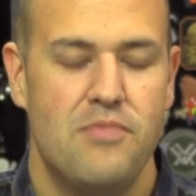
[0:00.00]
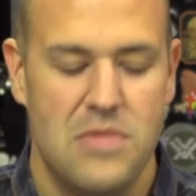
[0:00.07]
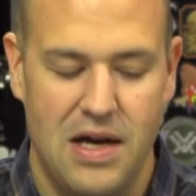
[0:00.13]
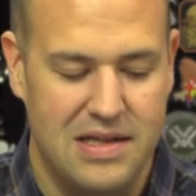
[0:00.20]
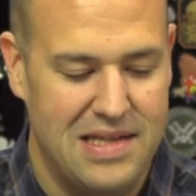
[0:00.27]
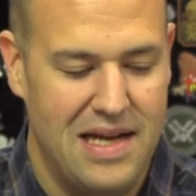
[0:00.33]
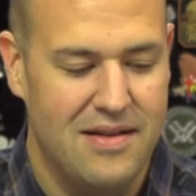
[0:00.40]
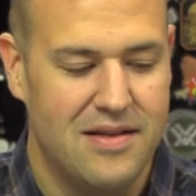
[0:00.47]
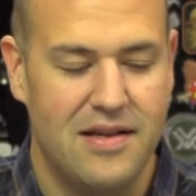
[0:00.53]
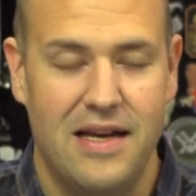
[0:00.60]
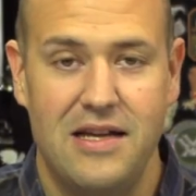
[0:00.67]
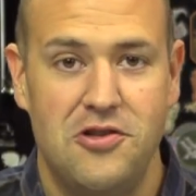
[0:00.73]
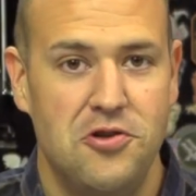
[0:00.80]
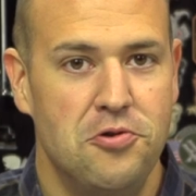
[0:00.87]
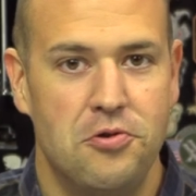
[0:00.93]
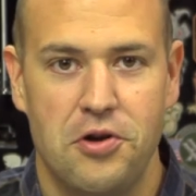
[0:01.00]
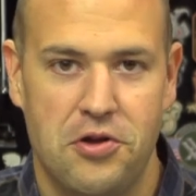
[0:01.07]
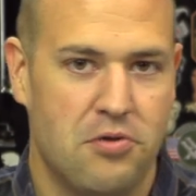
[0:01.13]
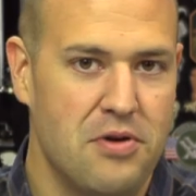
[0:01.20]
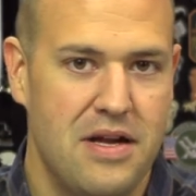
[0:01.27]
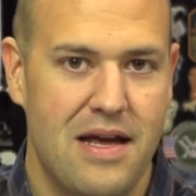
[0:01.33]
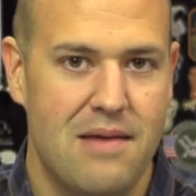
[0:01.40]
attended a 2 or
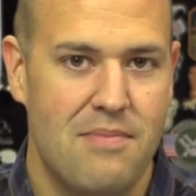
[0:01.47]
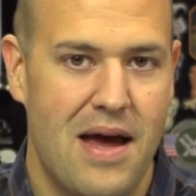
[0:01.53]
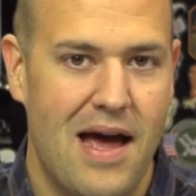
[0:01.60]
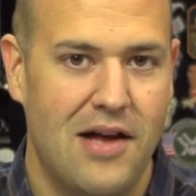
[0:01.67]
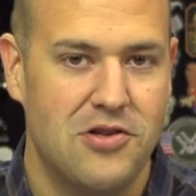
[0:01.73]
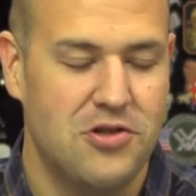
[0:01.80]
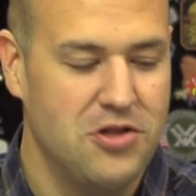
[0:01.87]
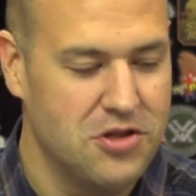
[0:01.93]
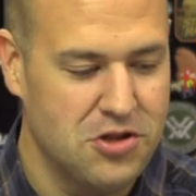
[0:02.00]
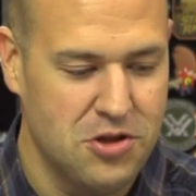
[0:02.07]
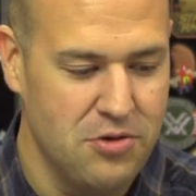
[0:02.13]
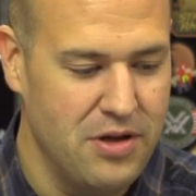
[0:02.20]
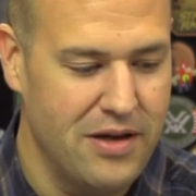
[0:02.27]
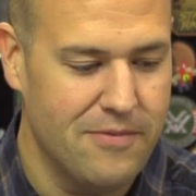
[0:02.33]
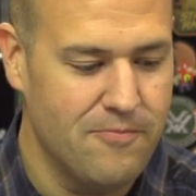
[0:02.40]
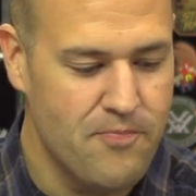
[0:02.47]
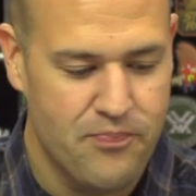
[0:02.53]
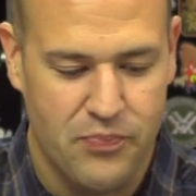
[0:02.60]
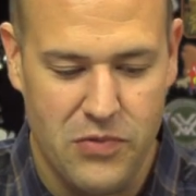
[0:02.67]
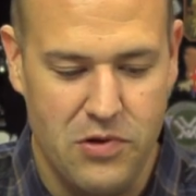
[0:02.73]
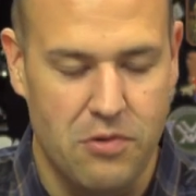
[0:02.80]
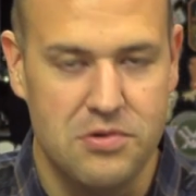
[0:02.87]
3 day match just shooting
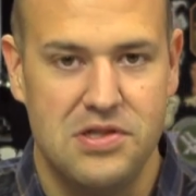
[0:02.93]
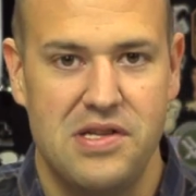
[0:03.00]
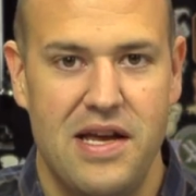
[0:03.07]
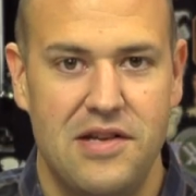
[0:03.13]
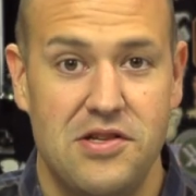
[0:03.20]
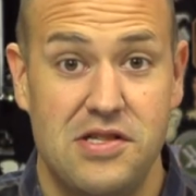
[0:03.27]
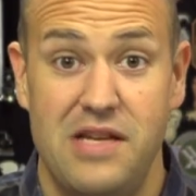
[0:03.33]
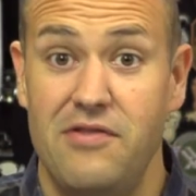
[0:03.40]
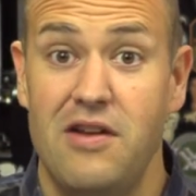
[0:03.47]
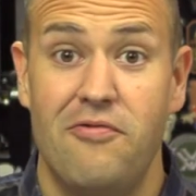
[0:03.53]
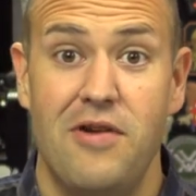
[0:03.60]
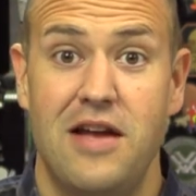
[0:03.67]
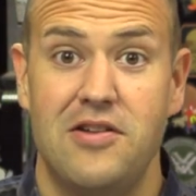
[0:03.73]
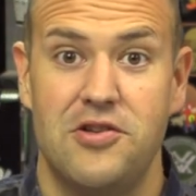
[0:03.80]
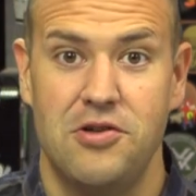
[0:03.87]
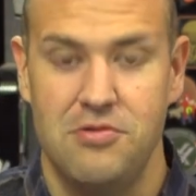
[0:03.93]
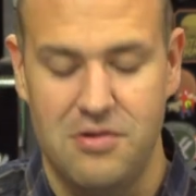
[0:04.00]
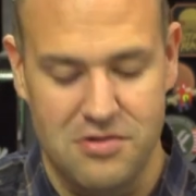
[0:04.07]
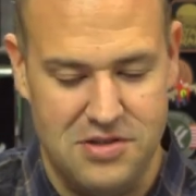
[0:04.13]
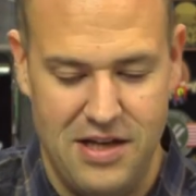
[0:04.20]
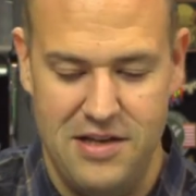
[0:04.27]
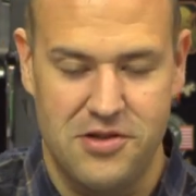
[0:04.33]
those stages. Even if we had to shoot
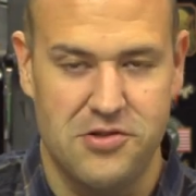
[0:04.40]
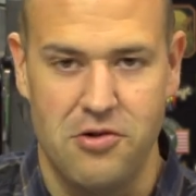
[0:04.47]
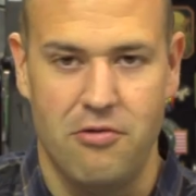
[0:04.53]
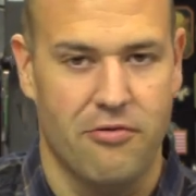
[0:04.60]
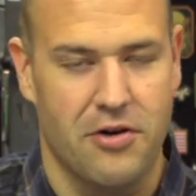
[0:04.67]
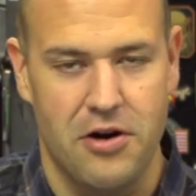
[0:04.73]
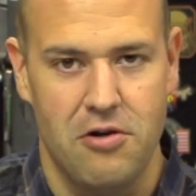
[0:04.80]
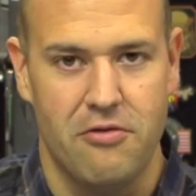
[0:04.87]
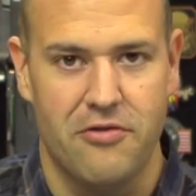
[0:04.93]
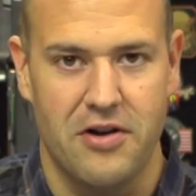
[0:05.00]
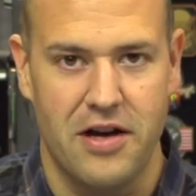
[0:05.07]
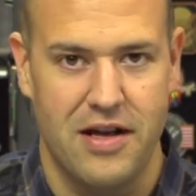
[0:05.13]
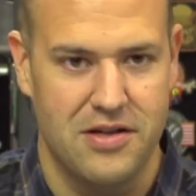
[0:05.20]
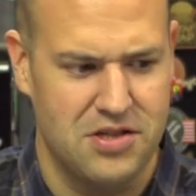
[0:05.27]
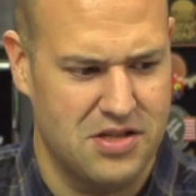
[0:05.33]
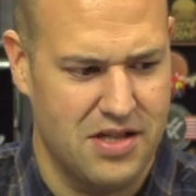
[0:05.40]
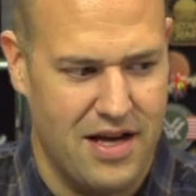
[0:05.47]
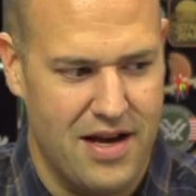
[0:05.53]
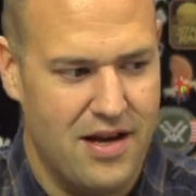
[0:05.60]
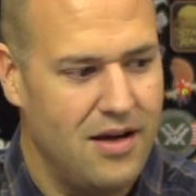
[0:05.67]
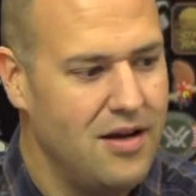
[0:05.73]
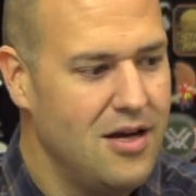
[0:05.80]
those stages over and over again just to
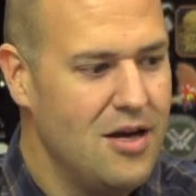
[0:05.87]
kind of